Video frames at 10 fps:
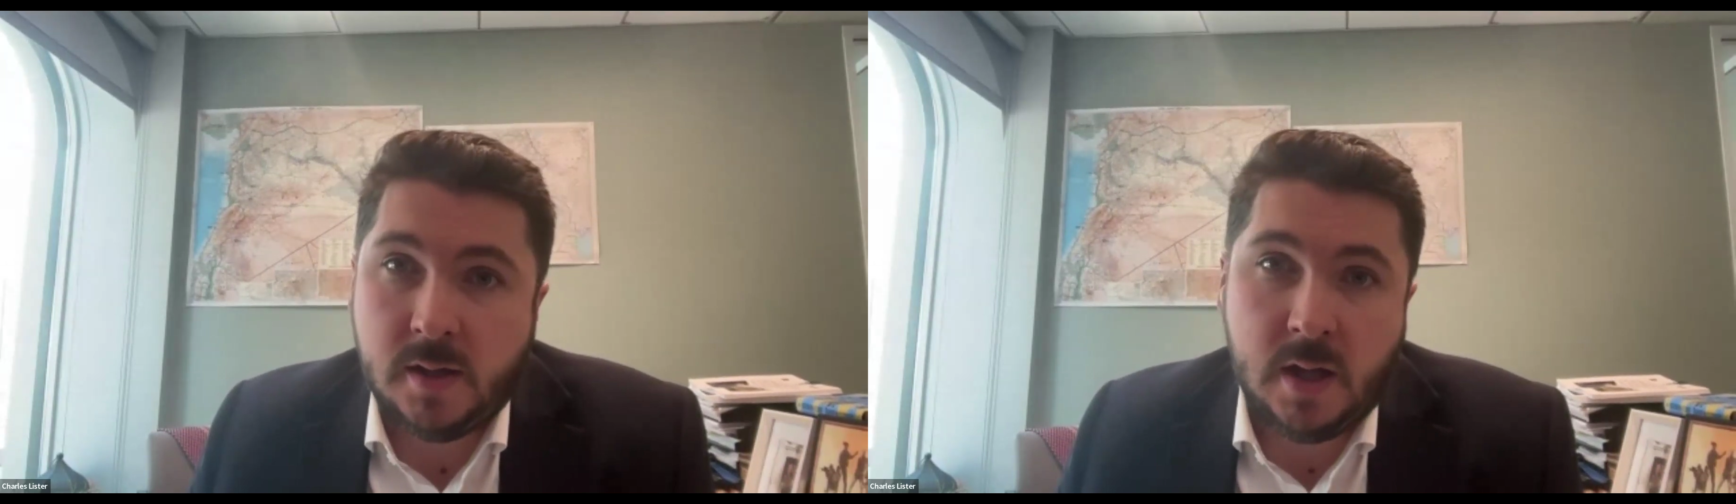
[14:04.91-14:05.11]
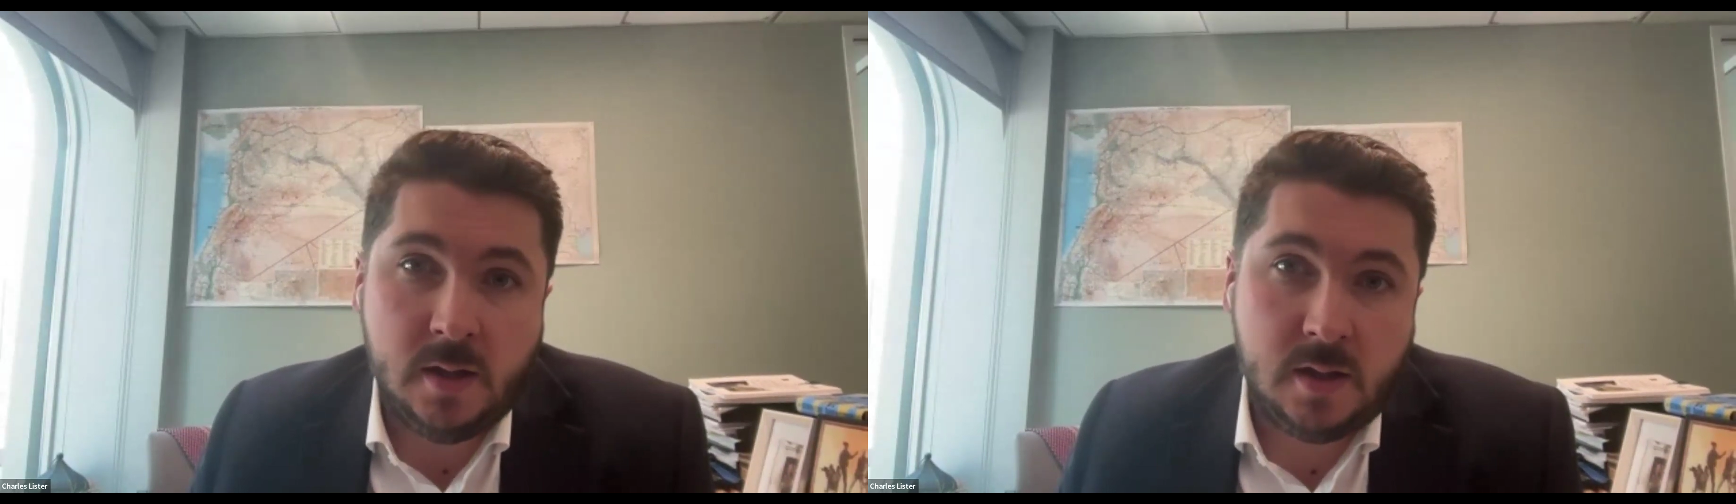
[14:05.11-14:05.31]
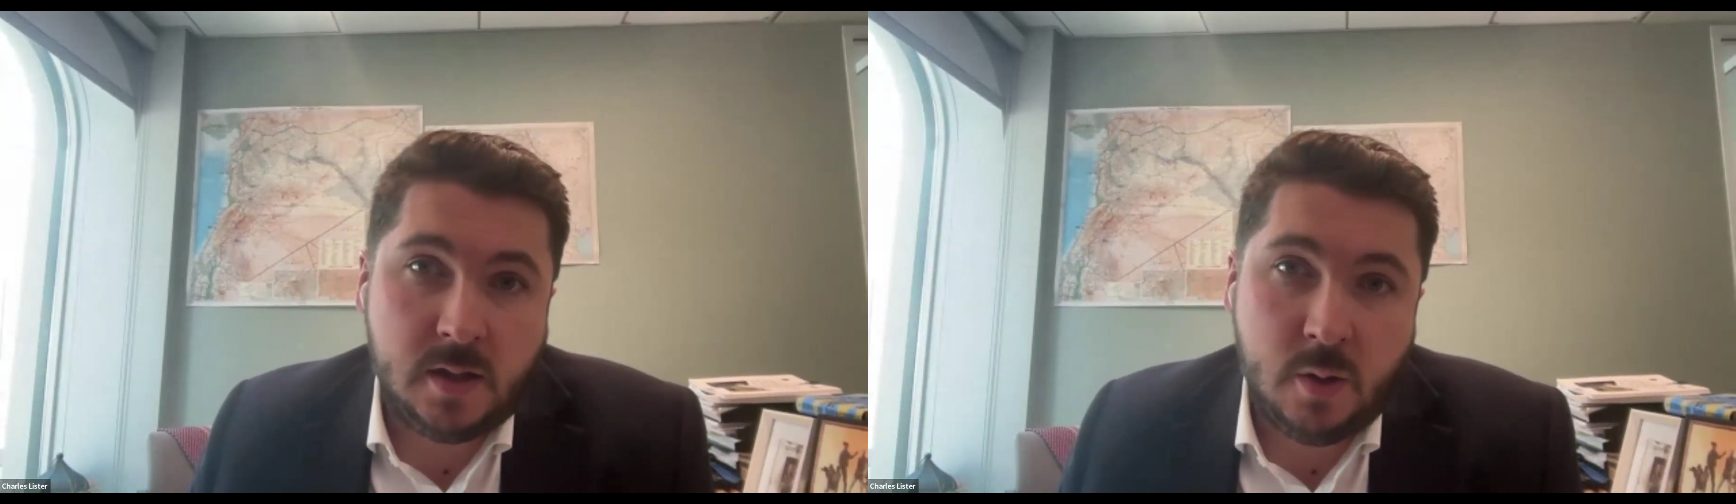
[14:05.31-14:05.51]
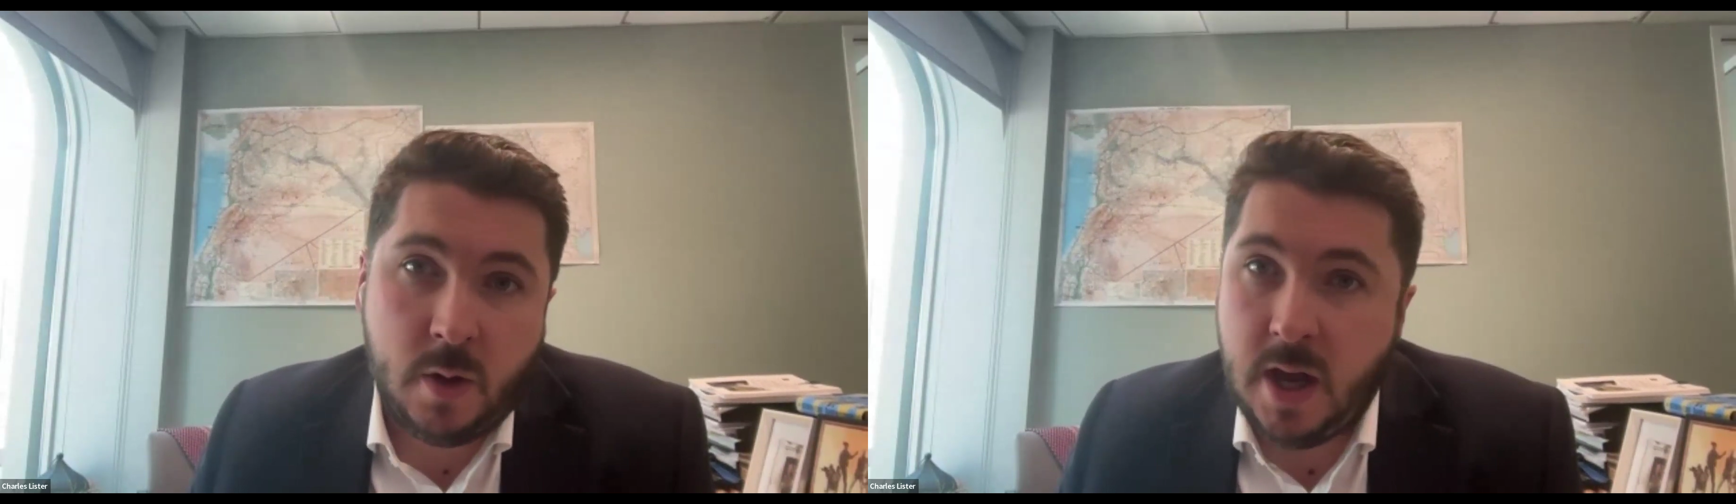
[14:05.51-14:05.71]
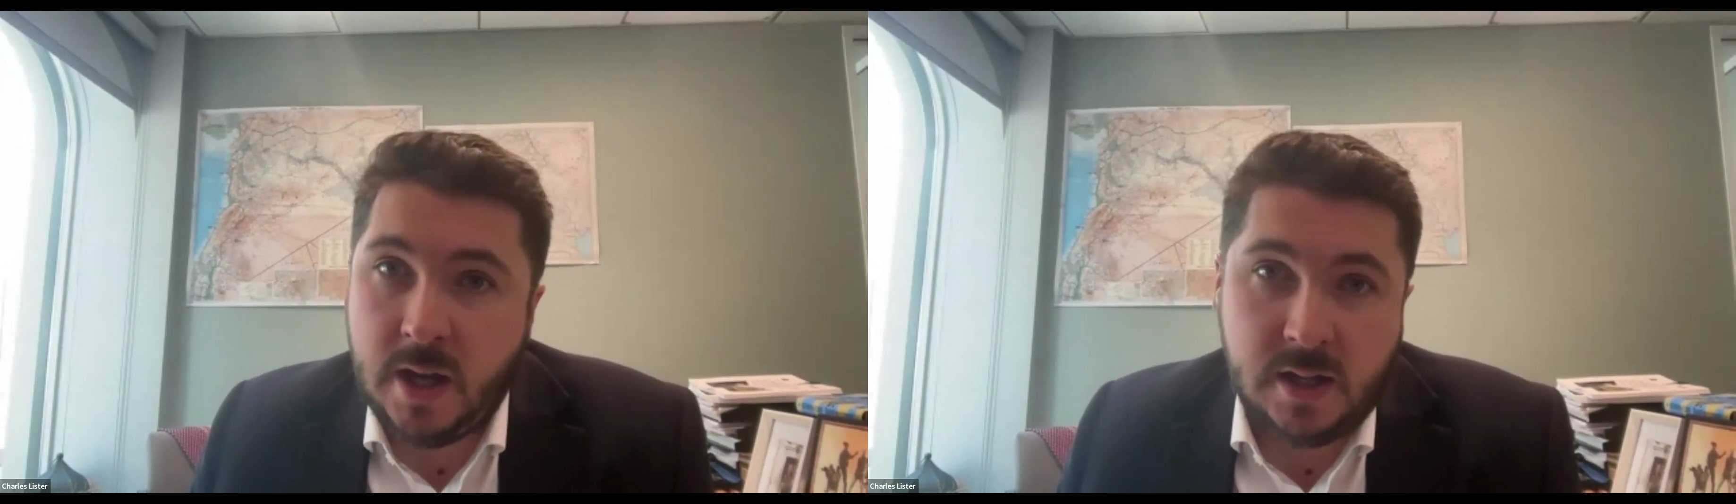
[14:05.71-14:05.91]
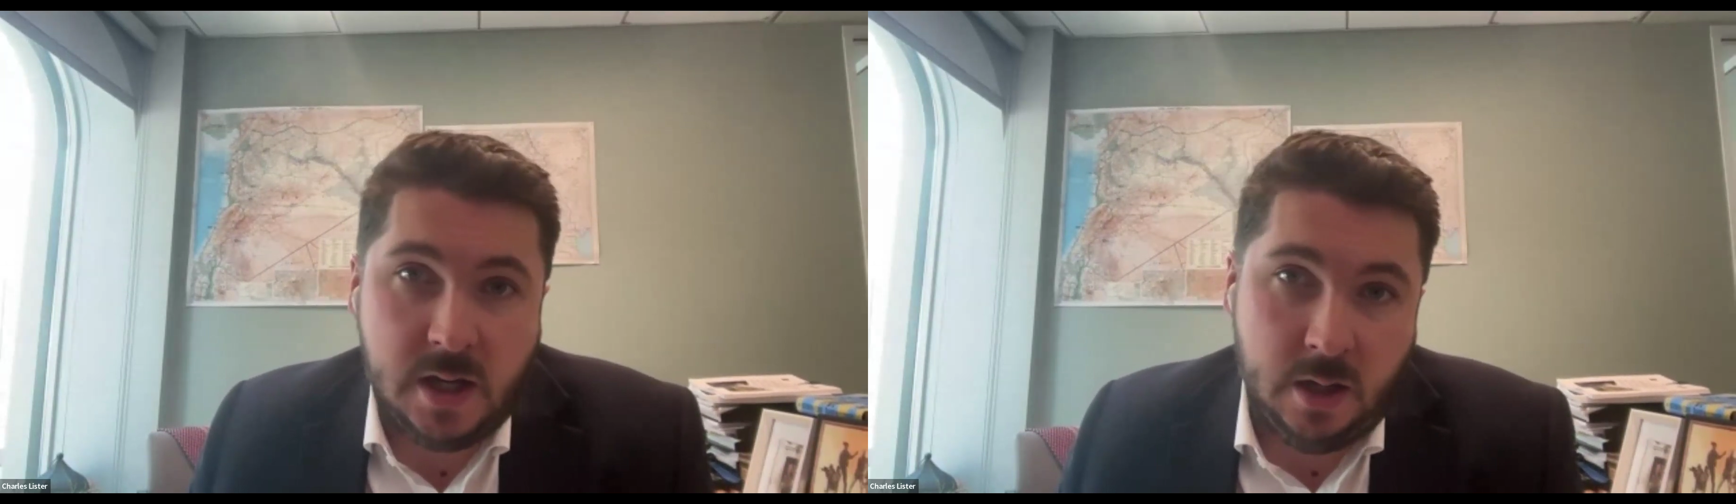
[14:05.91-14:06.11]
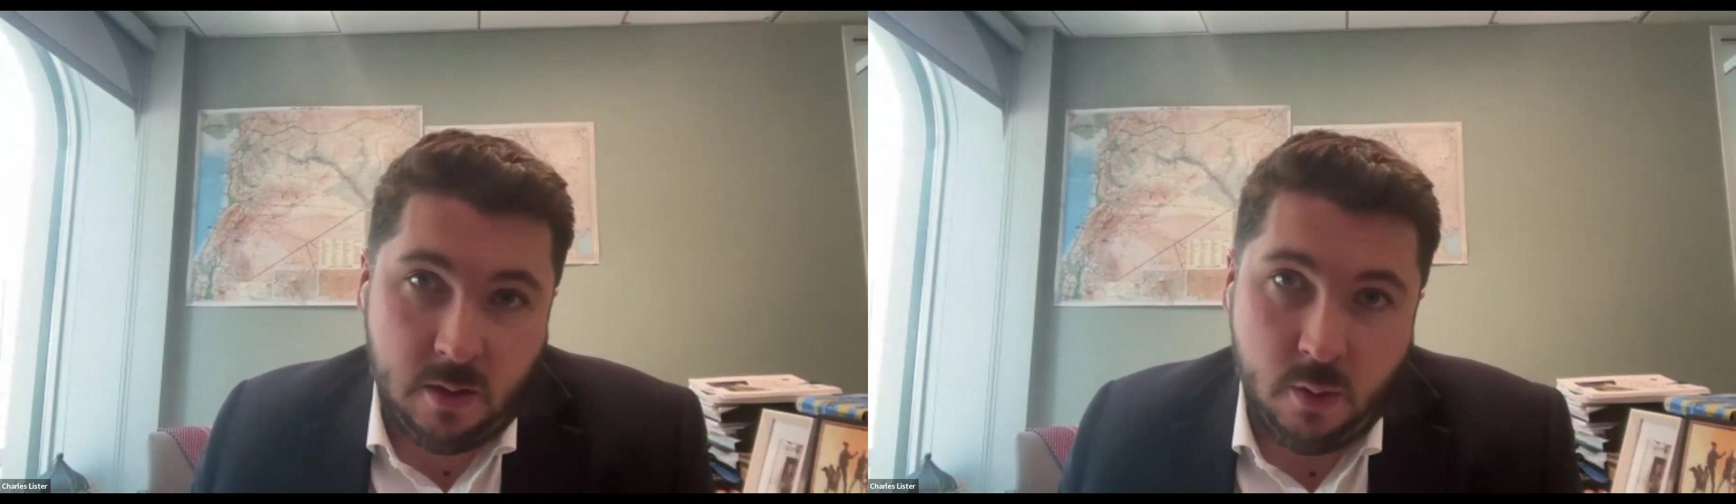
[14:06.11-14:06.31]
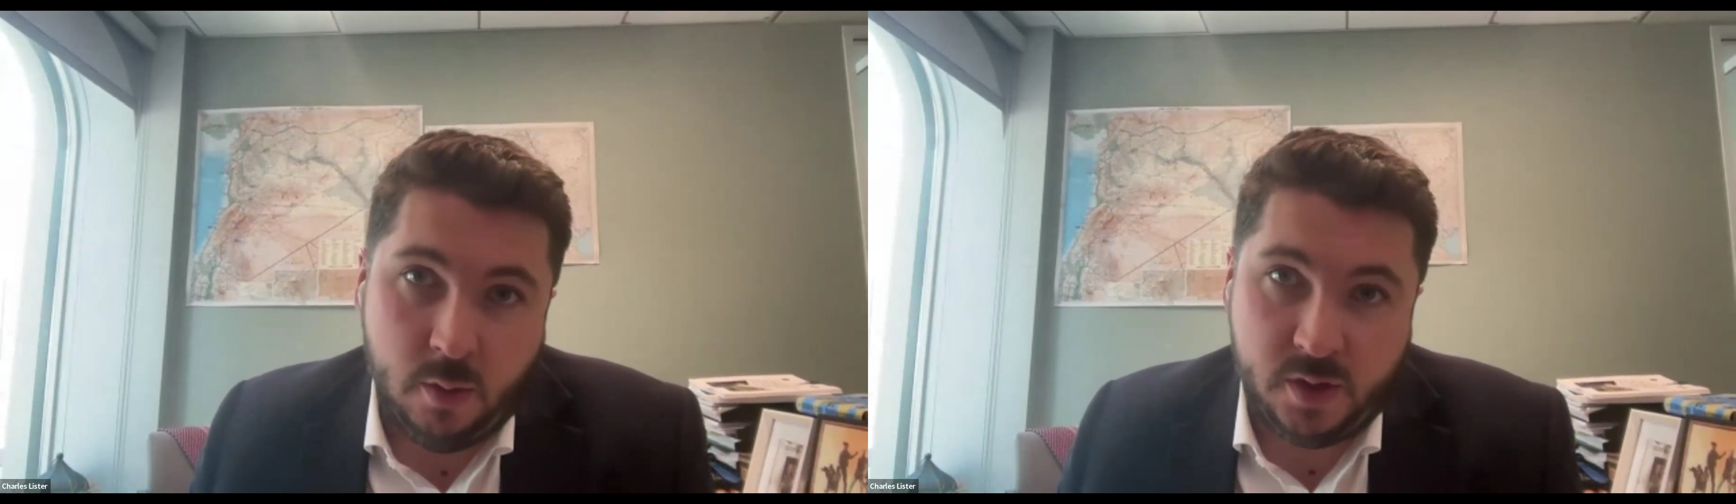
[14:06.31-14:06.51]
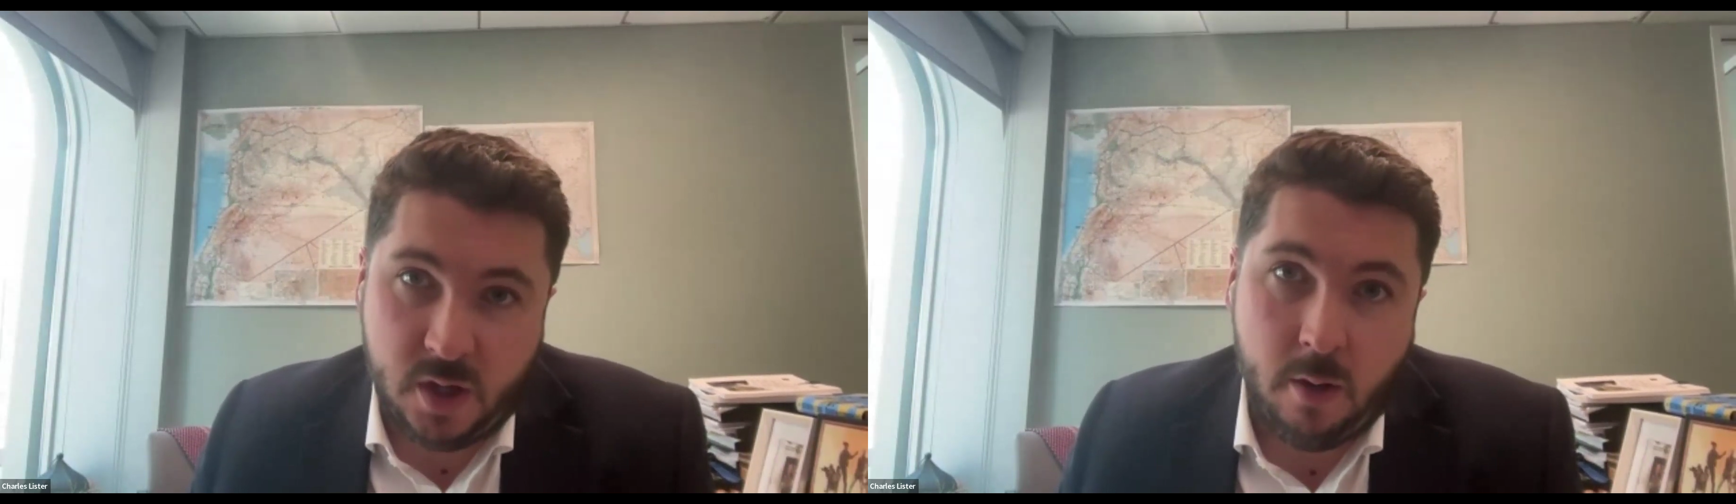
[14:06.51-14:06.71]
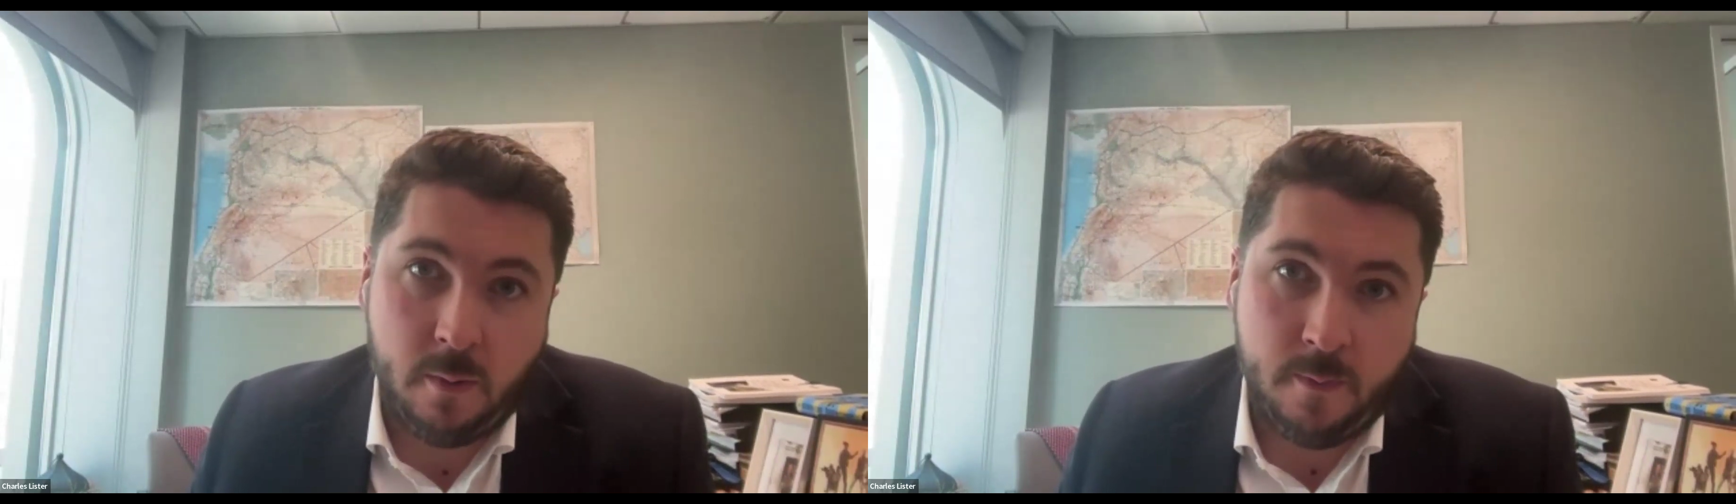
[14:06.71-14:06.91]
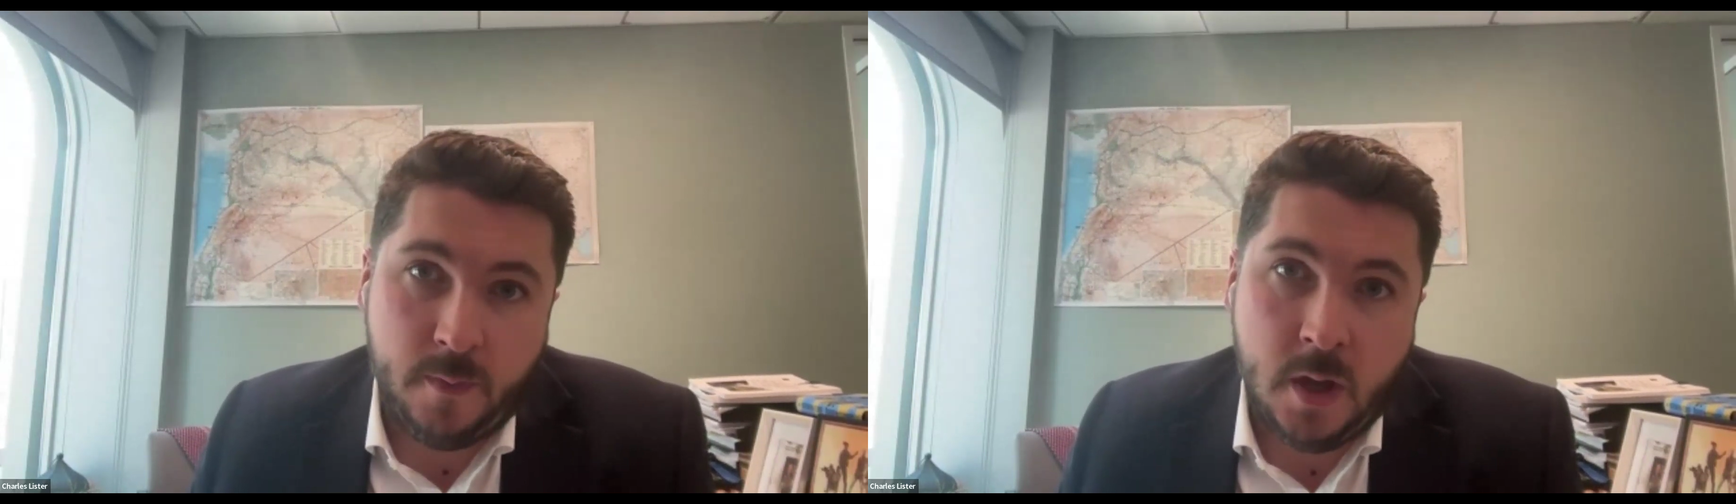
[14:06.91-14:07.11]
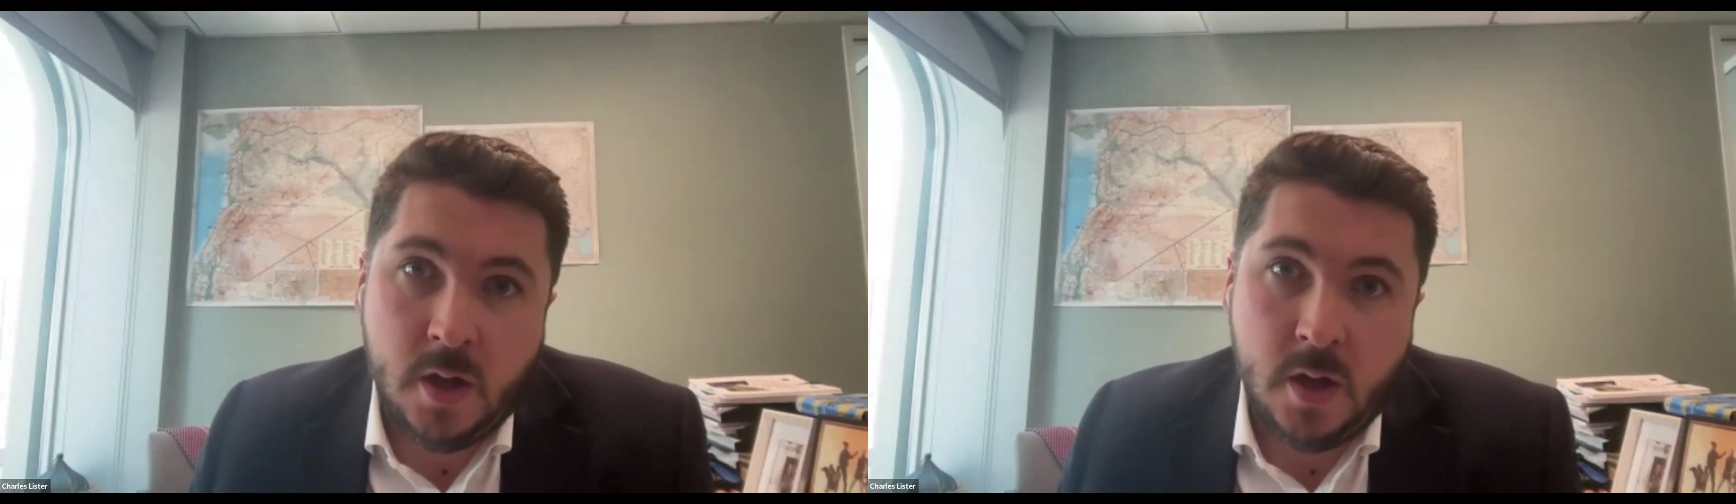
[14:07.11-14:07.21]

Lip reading: since 2018 or so.